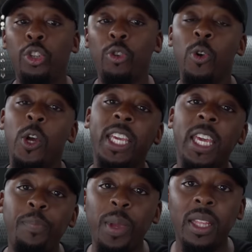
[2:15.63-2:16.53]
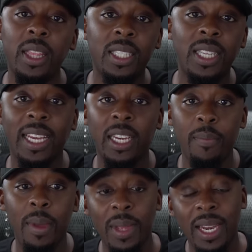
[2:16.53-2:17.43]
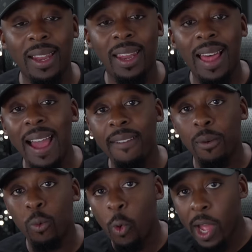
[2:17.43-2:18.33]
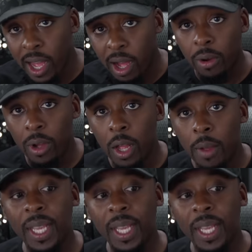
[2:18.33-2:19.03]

to keeping the Second Amendment alive and well.